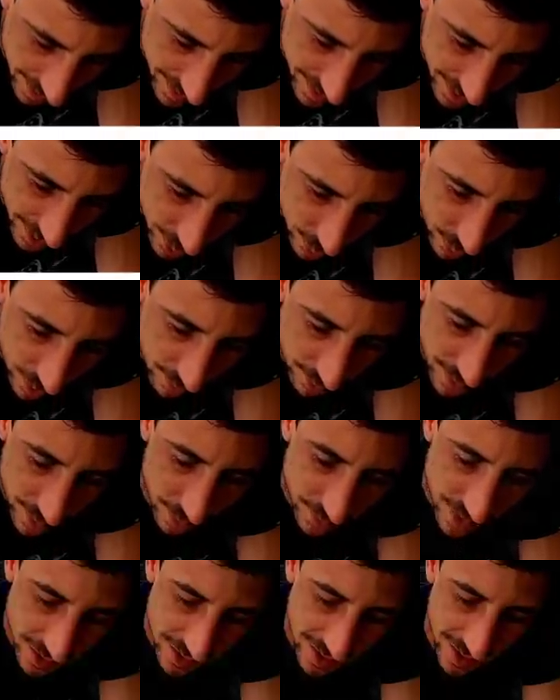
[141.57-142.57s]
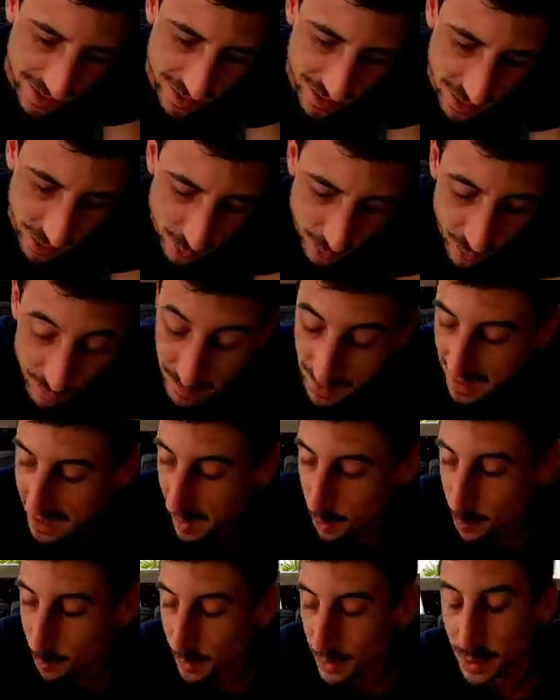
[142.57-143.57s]
Nasty 12. We don't need nasty 12. Man,
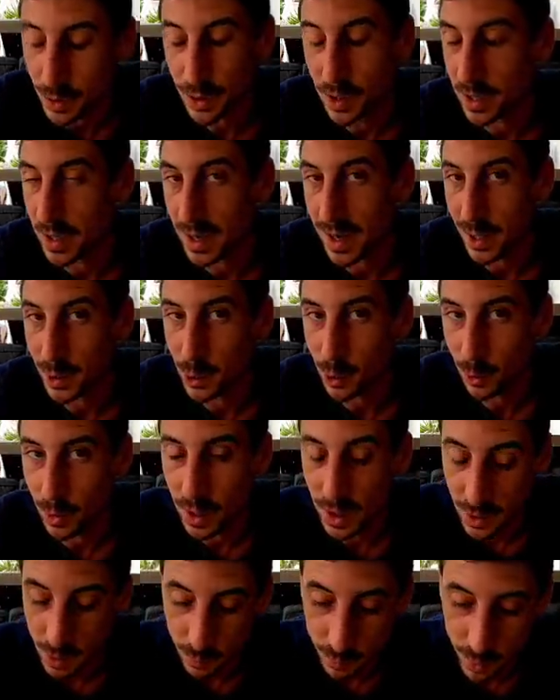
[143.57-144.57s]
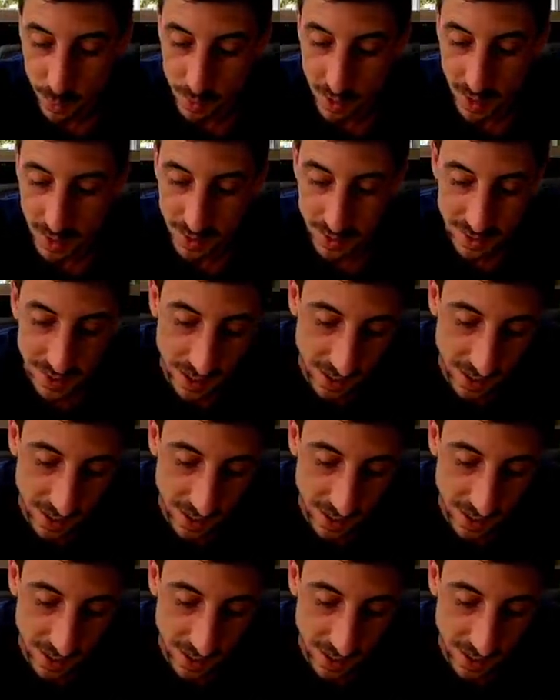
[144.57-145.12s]
I hope we do good. I got two in a row, guys.